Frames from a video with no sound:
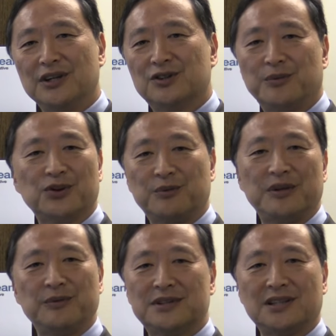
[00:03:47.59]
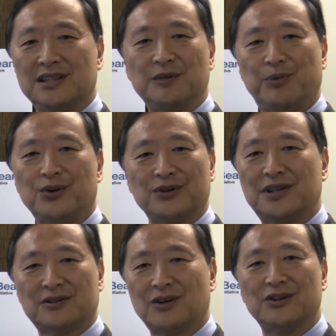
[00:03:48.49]
So multibeam is an important
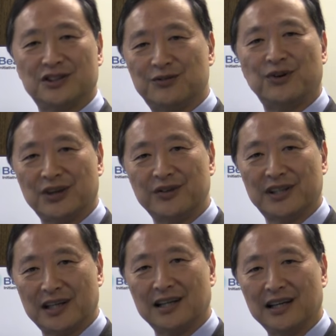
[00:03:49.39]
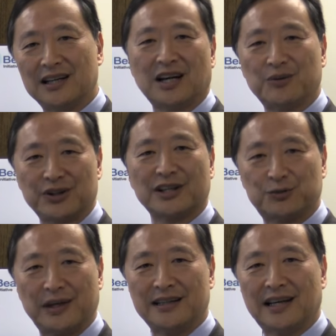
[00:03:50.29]
technology for everything, and I want to
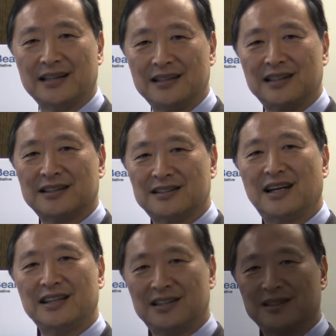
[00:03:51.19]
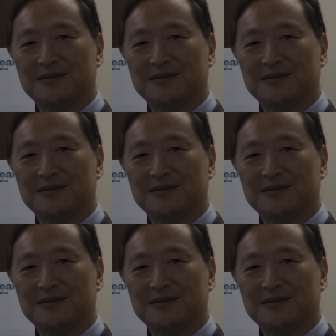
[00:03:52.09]
explain that in the next slide.